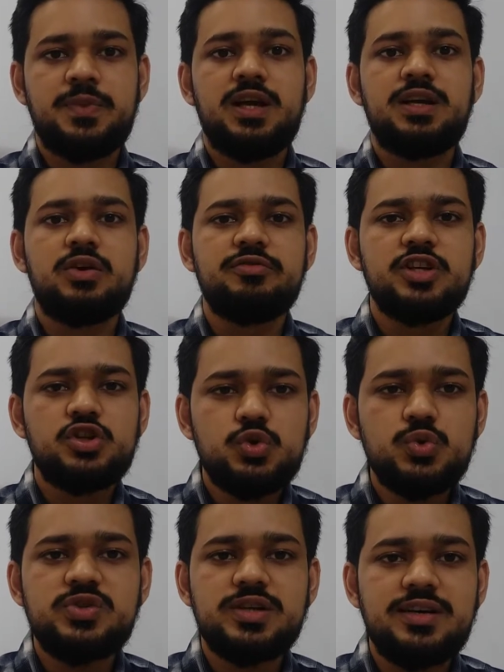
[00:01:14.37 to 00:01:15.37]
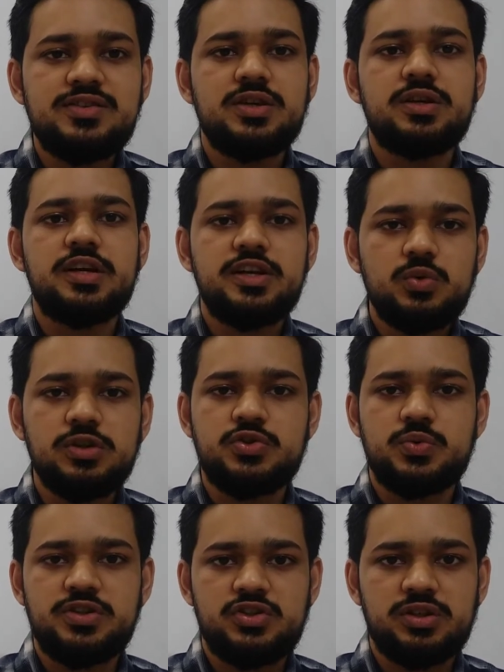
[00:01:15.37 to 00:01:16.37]
Now, if the two sides are equal
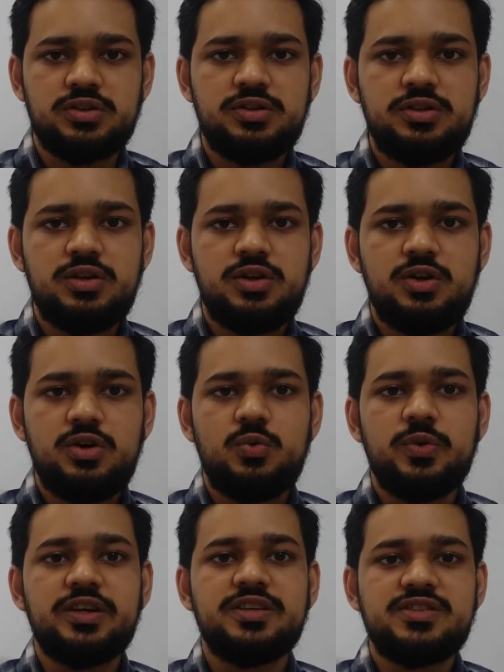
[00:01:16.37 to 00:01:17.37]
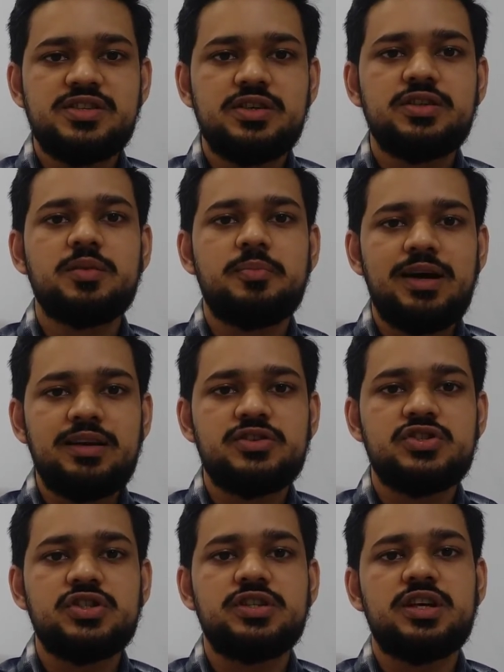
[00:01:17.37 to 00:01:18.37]
to each other, we consider the balance
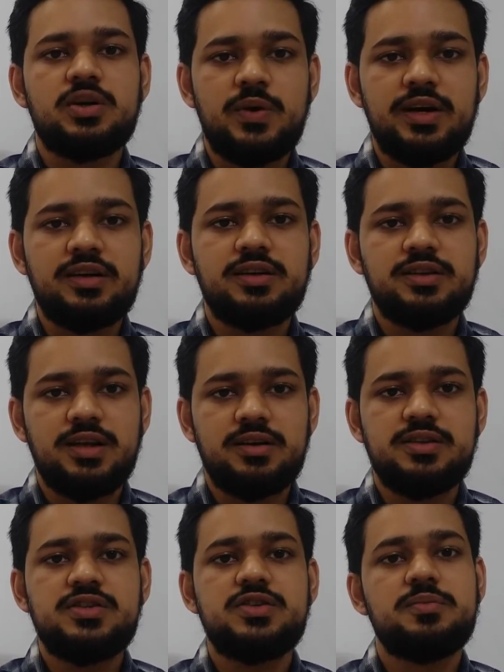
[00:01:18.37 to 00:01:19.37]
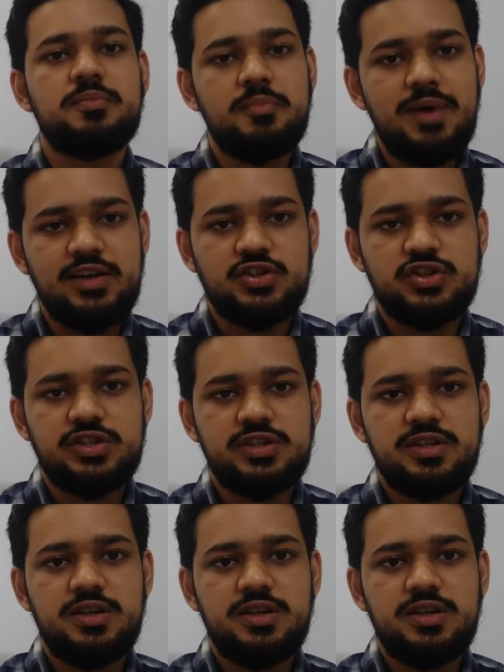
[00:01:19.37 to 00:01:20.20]
sheet correct, that is, matched.